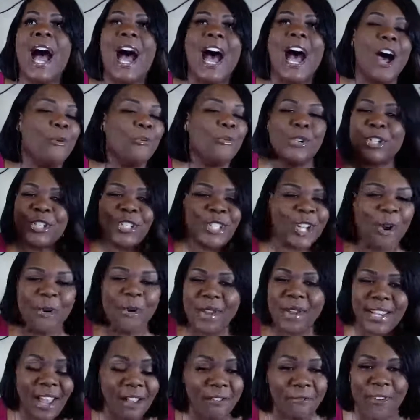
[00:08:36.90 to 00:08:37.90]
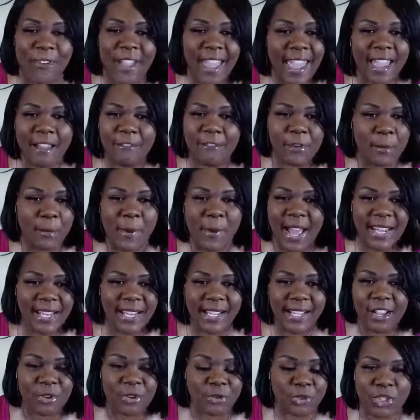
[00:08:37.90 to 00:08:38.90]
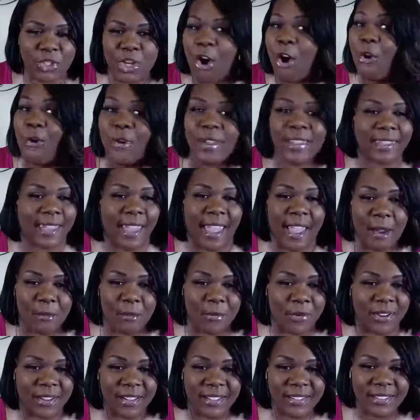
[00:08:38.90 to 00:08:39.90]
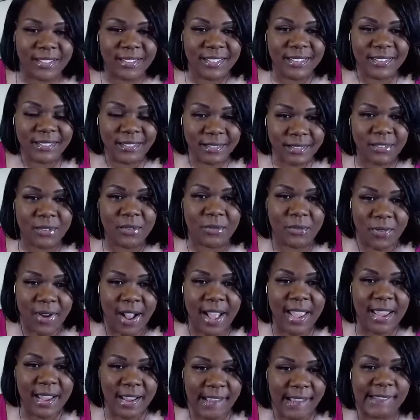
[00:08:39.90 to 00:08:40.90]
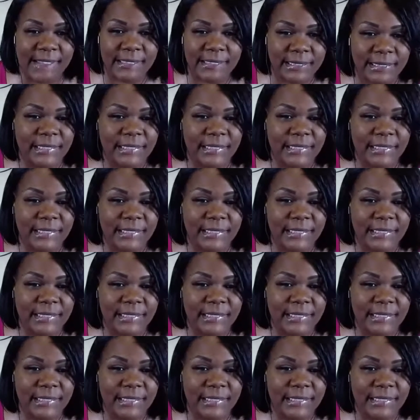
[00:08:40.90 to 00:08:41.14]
I was showing up for everybody else on camera, right?